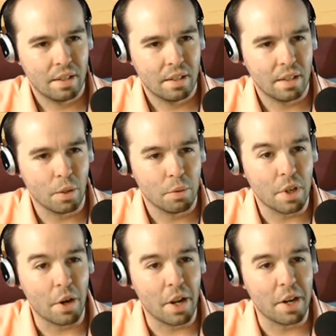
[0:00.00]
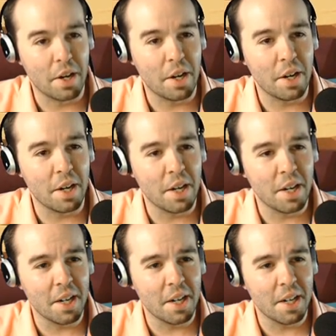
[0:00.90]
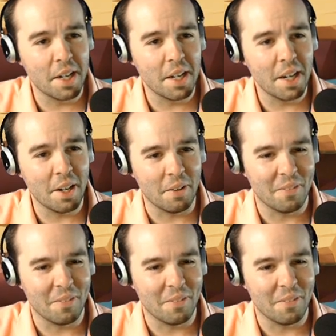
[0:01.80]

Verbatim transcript: No, no, no, no, no, no, no, no, no, no, no!